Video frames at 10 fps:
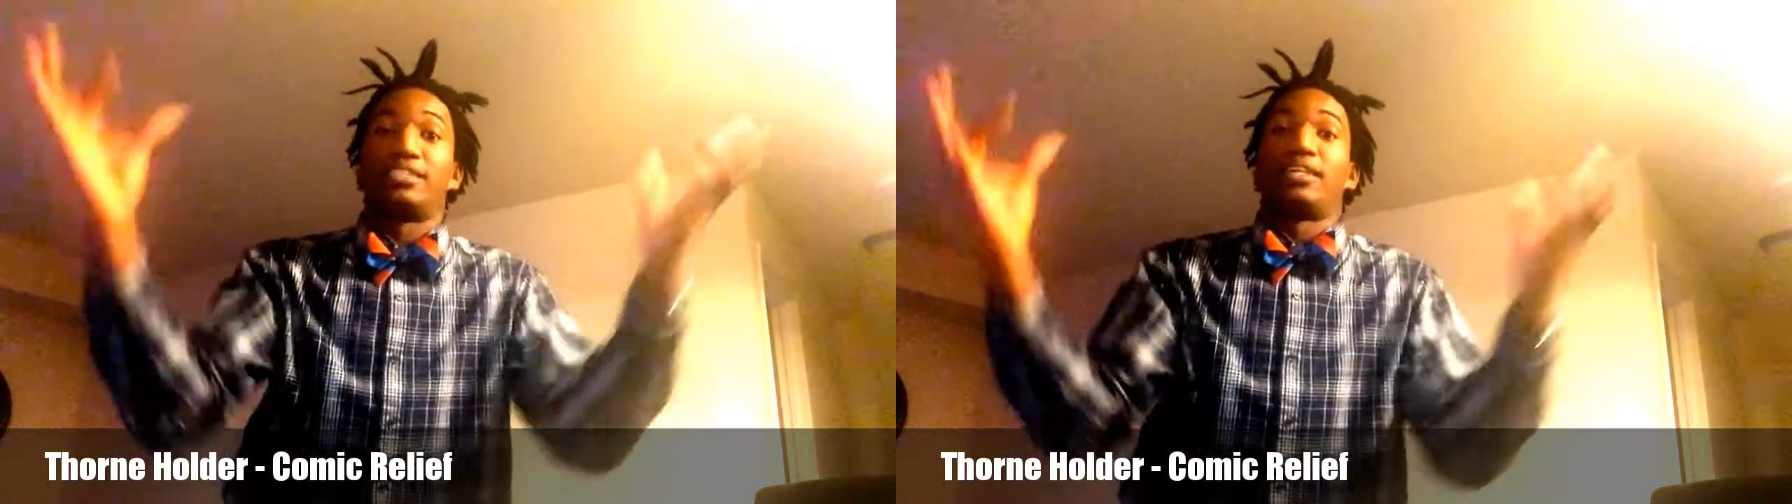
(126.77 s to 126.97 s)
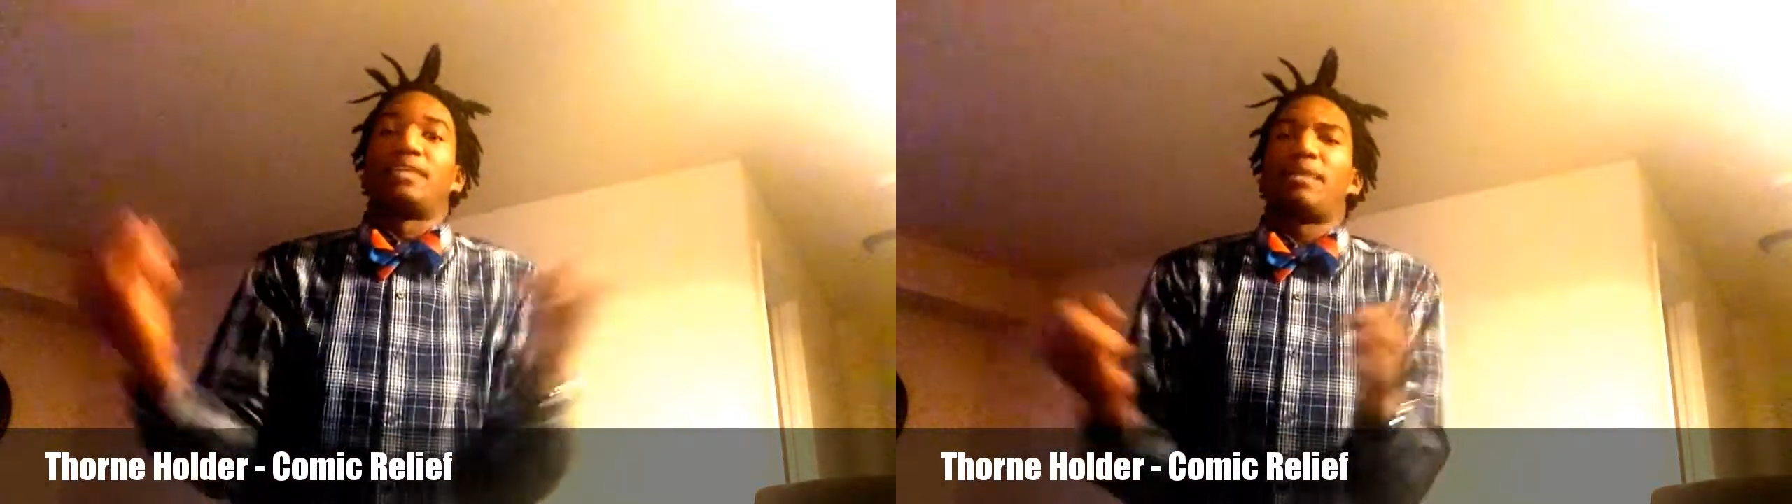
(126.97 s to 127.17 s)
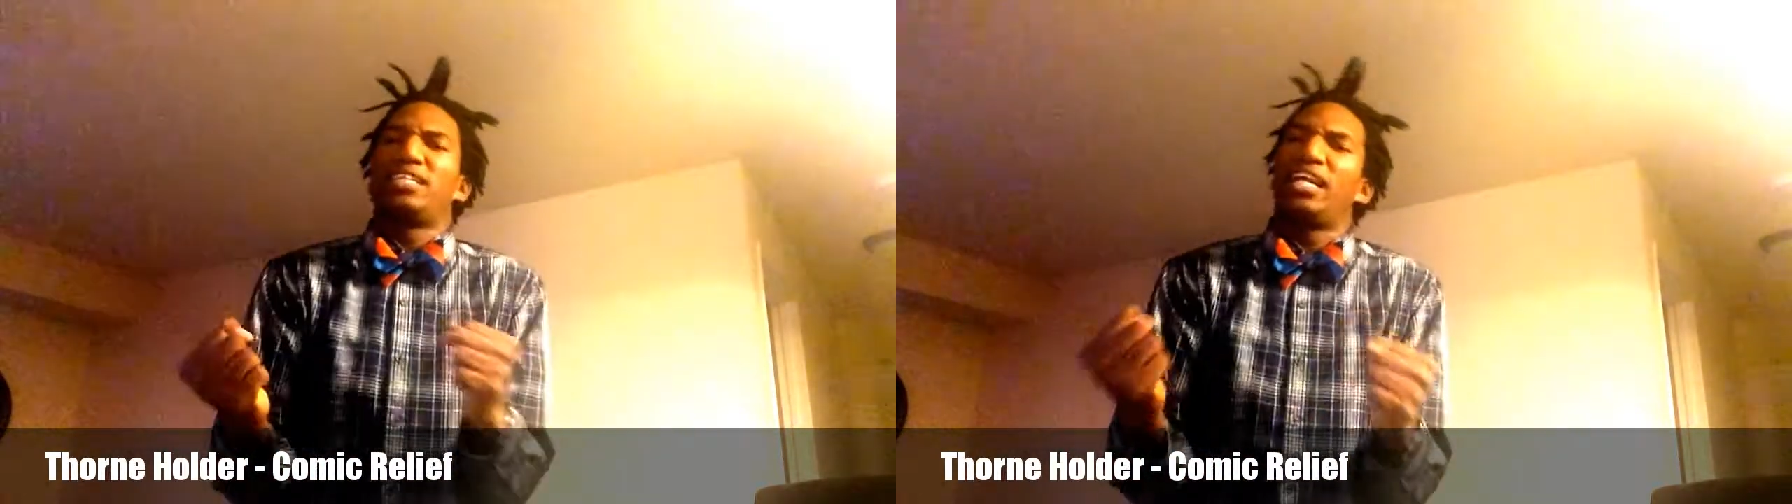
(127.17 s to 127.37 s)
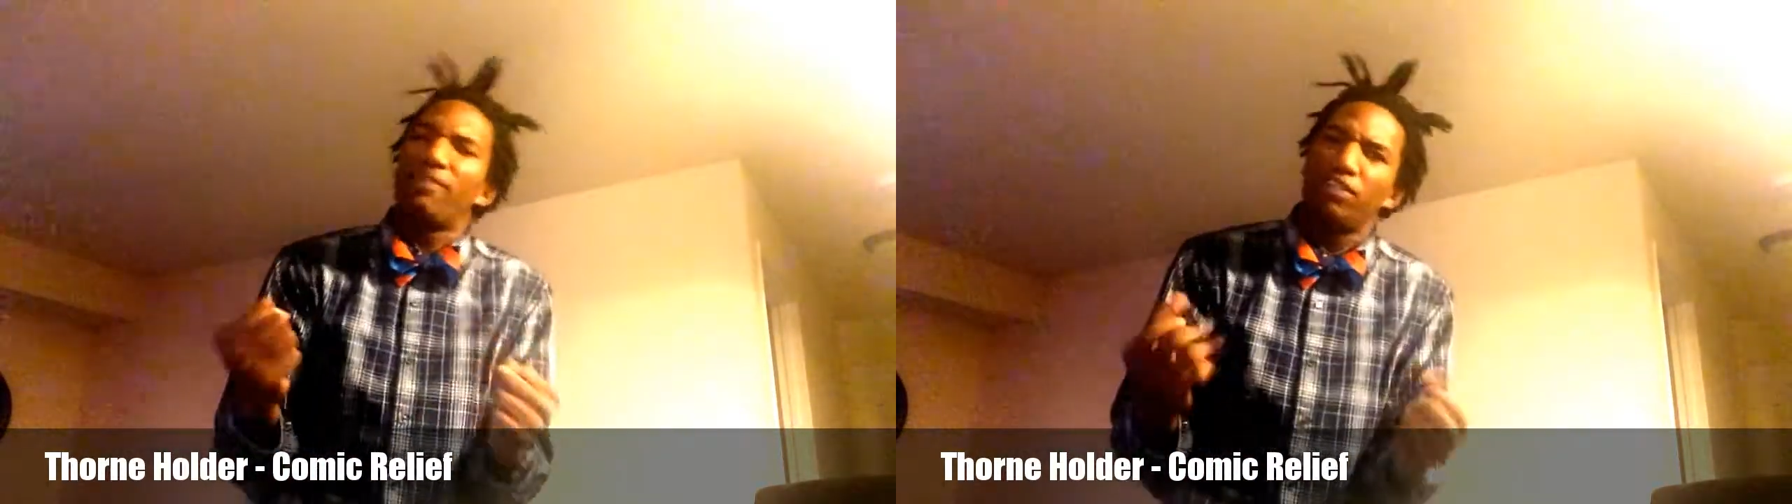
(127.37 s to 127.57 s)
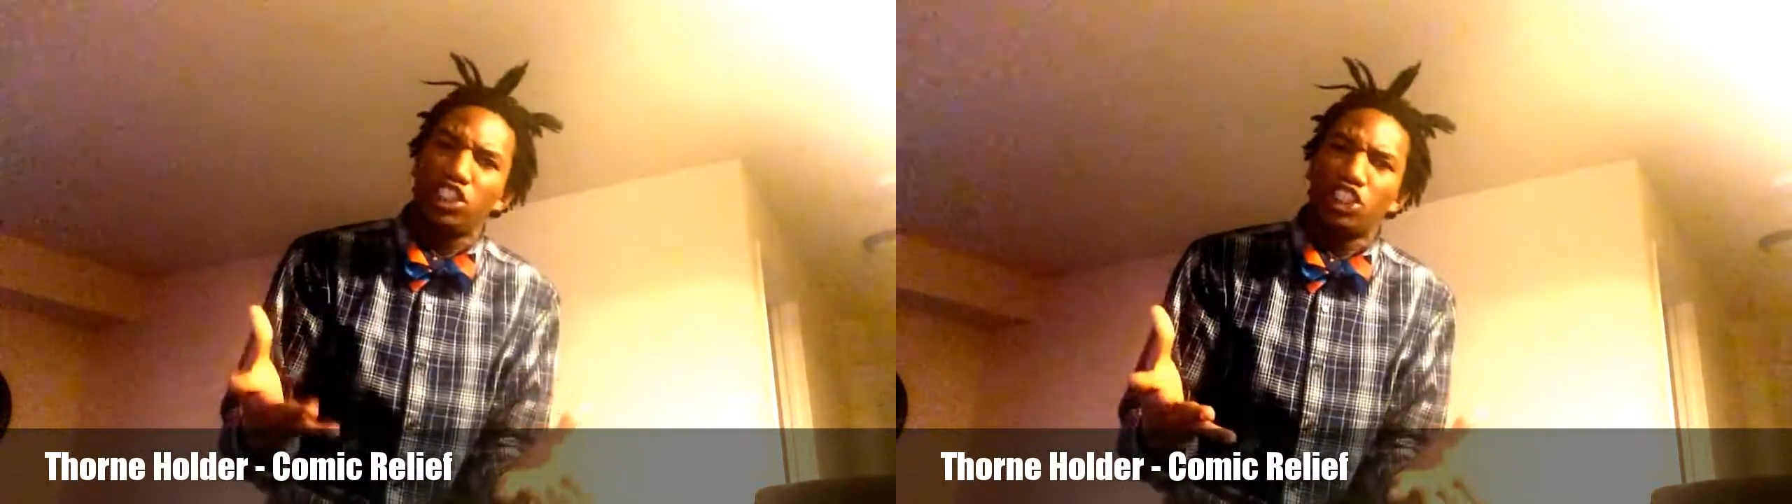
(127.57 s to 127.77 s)
Sometimes they're not
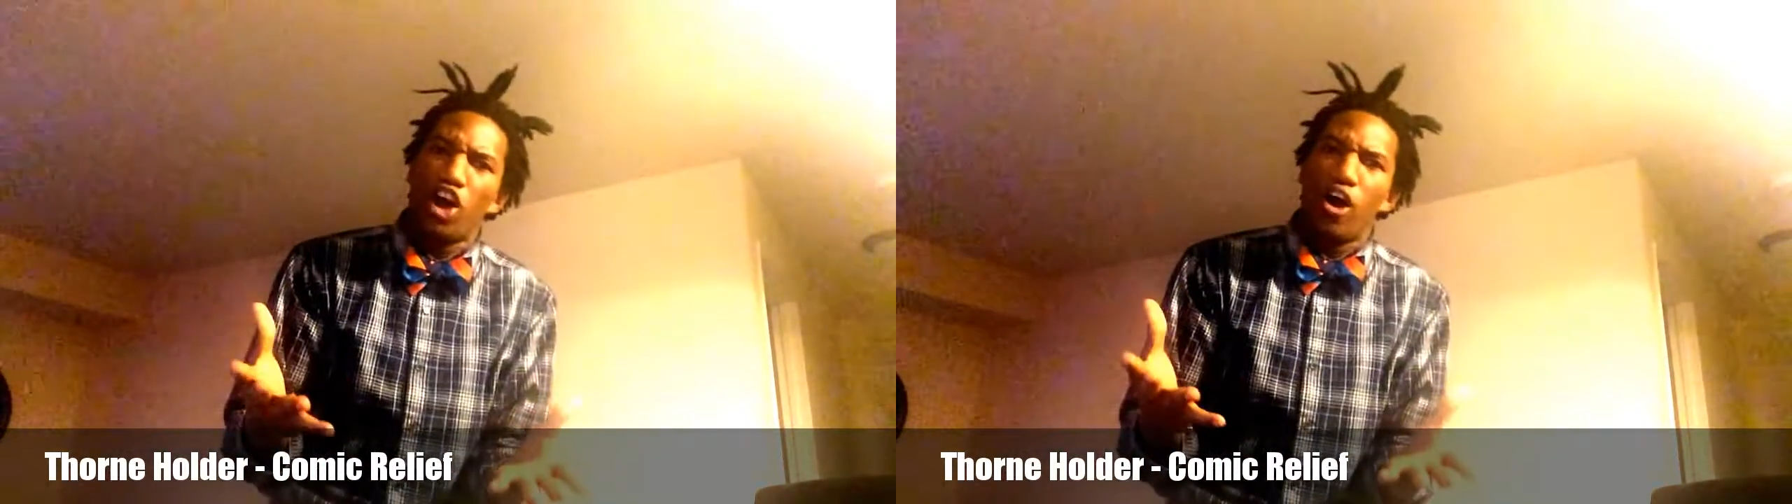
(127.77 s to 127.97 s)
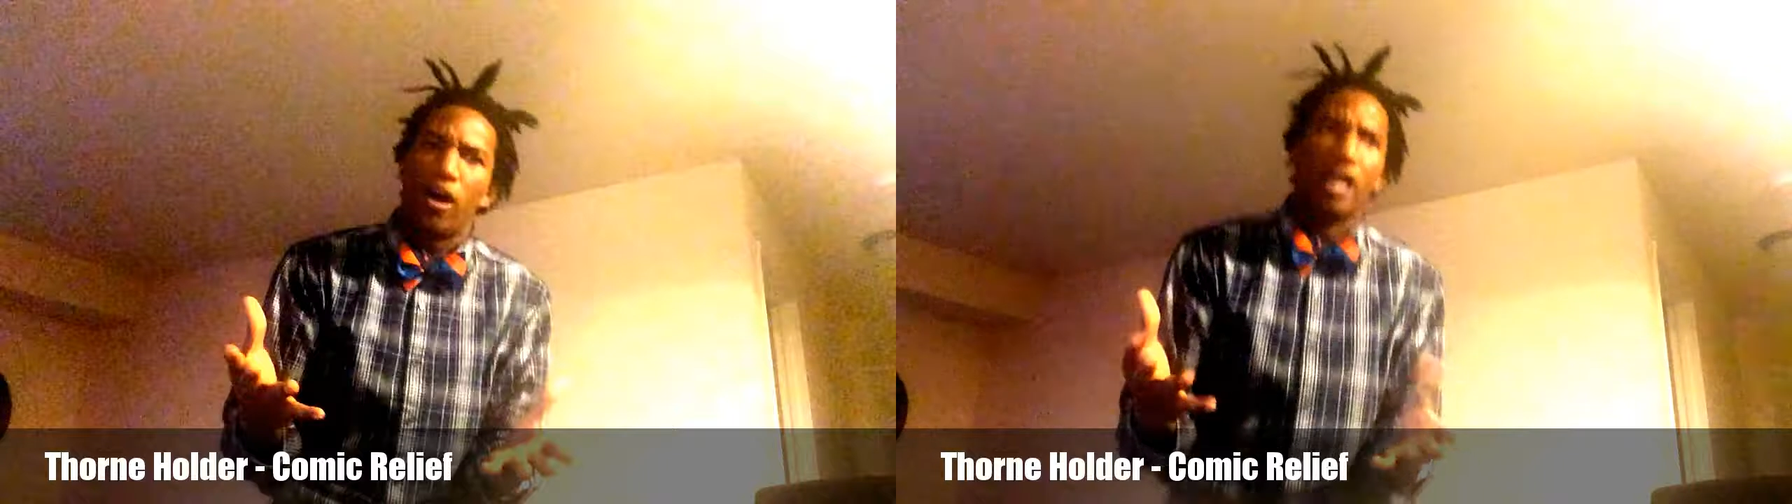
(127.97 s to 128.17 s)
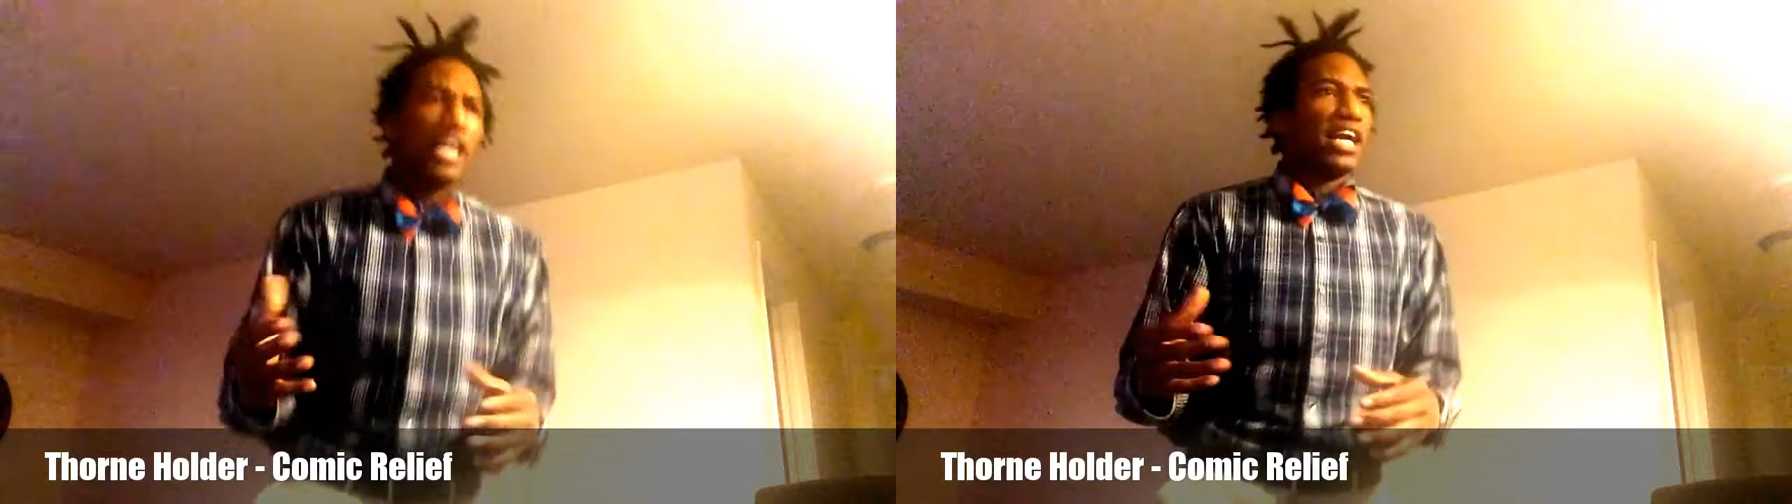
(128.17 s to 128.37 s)
even sure.